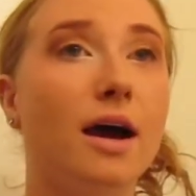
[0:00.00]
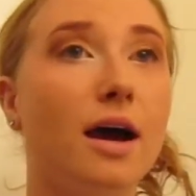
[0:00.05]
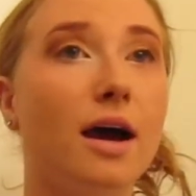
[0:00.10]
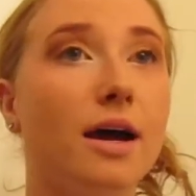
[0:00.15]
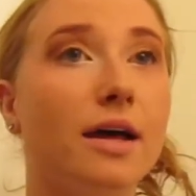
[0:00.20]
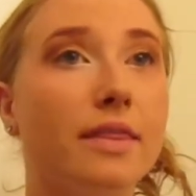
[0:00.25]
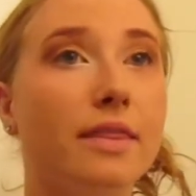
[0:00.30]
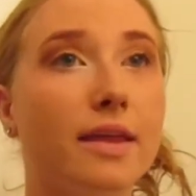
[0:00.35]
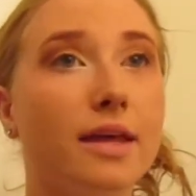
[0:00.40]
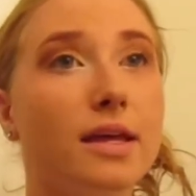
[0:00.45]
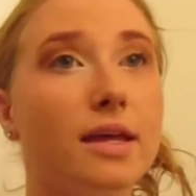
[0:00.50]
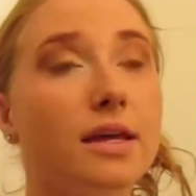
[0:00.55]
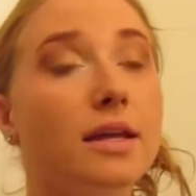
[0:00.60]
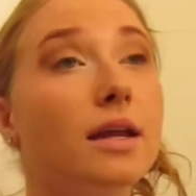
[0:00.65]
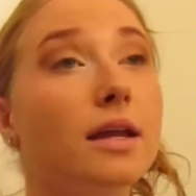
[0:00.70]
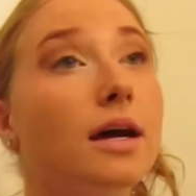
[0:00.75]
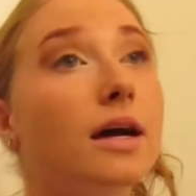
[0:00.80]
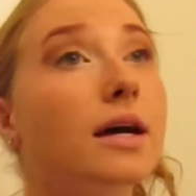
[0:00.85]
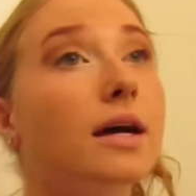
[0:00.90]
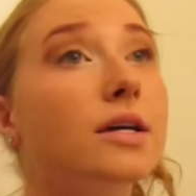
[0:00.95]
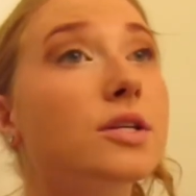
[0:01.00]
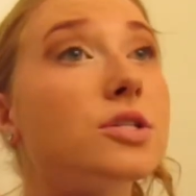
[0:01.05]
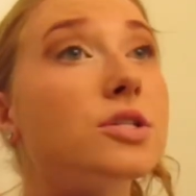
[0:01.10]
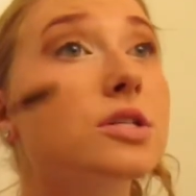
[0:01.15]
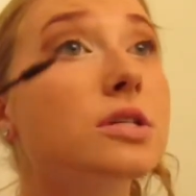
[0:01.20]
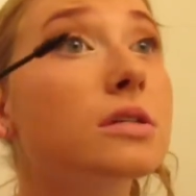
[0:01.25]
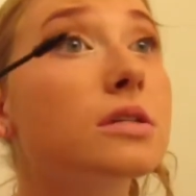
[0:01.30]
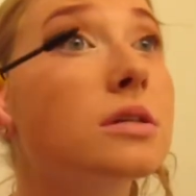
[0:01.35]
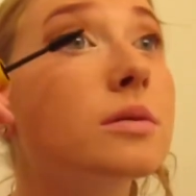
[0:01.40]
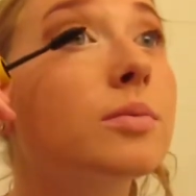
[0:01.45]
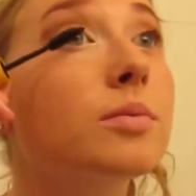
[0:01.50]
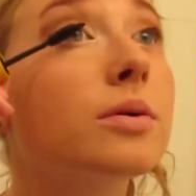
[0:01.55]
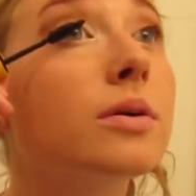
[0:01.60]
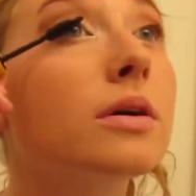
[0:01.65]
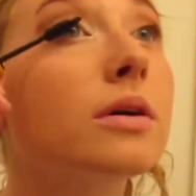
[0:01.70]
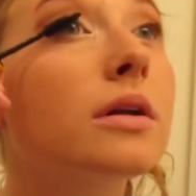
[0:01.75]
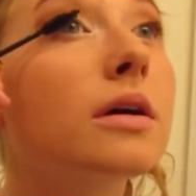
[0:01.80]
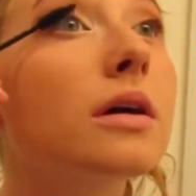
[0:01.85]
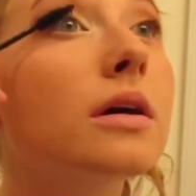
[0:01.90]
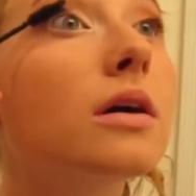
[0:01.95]
And then I just
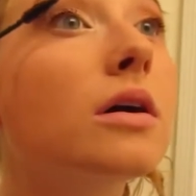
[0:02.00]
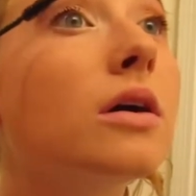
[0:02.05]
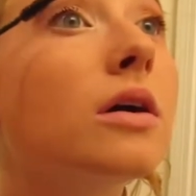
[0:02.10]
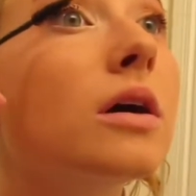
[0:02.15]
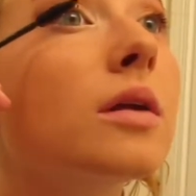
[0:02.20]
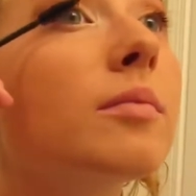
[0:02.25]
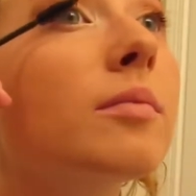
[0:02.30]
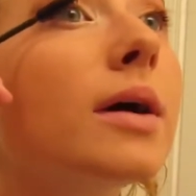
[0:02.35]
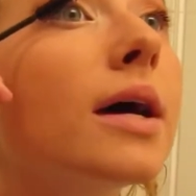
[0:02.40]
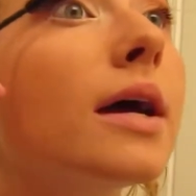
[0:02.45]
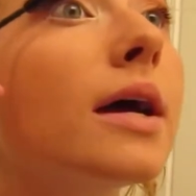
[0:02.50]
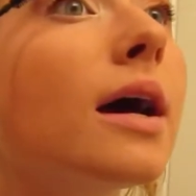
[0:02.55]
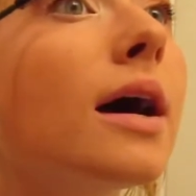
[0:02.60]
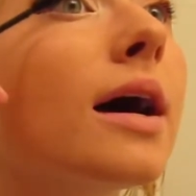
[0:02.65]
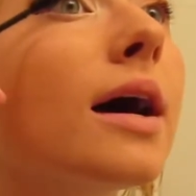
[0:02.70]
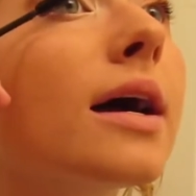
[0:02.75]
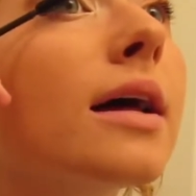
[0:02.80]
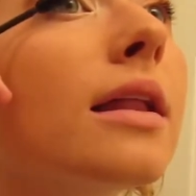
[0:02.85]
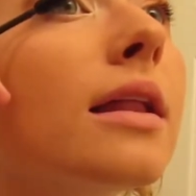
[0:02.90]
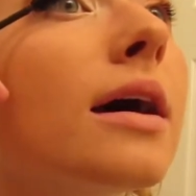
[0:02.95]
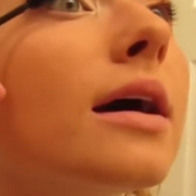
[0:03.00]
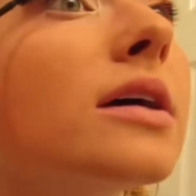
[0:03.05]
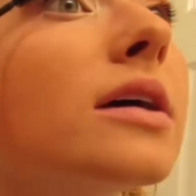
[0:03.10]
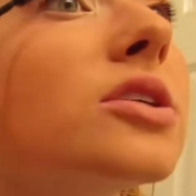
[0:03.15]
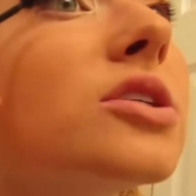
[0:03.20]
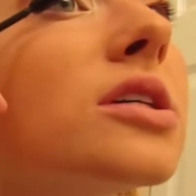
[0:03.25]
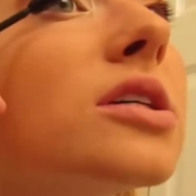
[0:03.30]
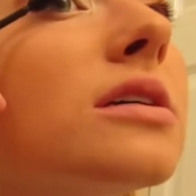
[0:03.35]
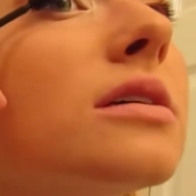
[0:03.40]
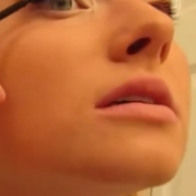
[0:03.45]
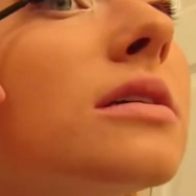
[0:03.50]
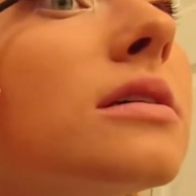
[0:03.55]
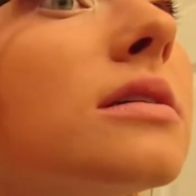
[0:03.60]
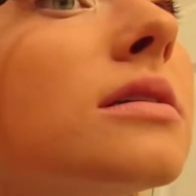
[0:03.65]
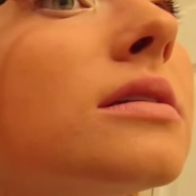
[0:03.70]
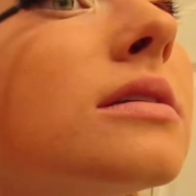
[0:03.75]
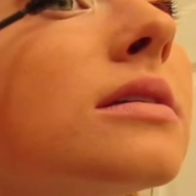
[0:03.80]
put it on my eyelashes.